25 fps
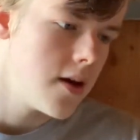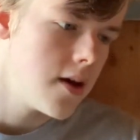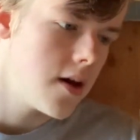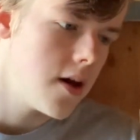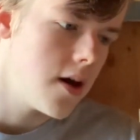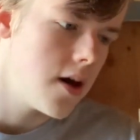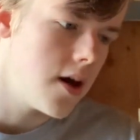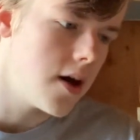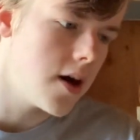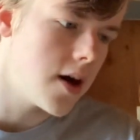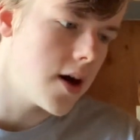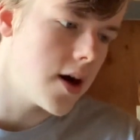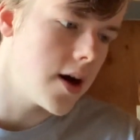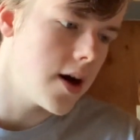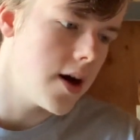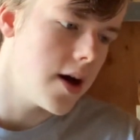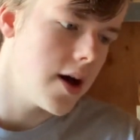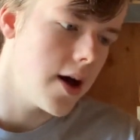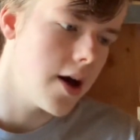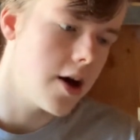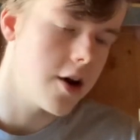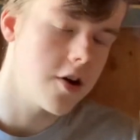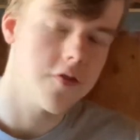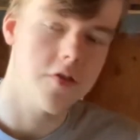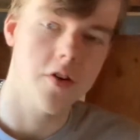
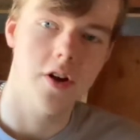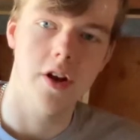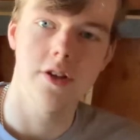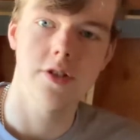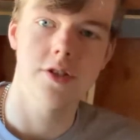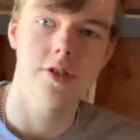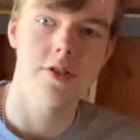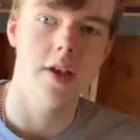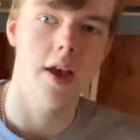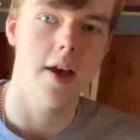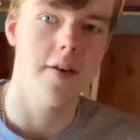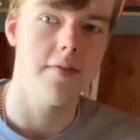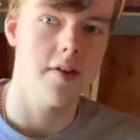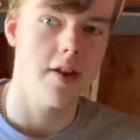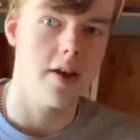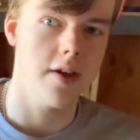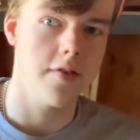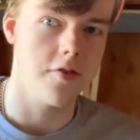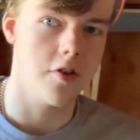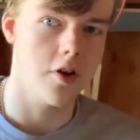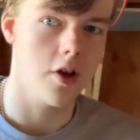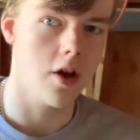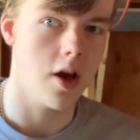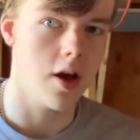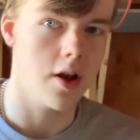However, I just haven't ever
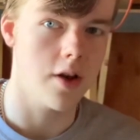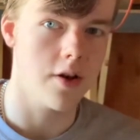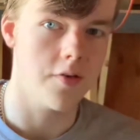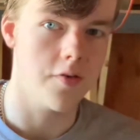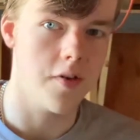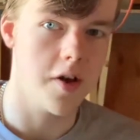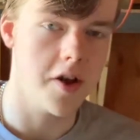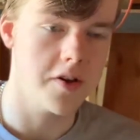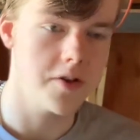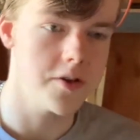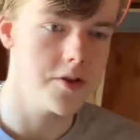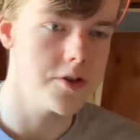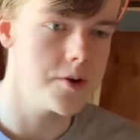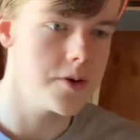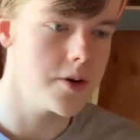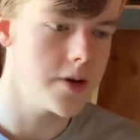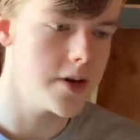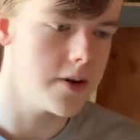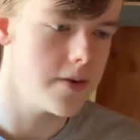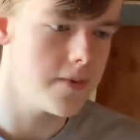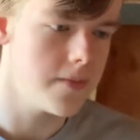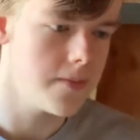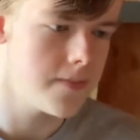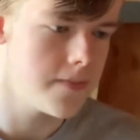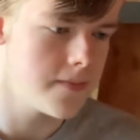gotten around to
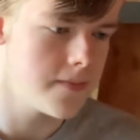it.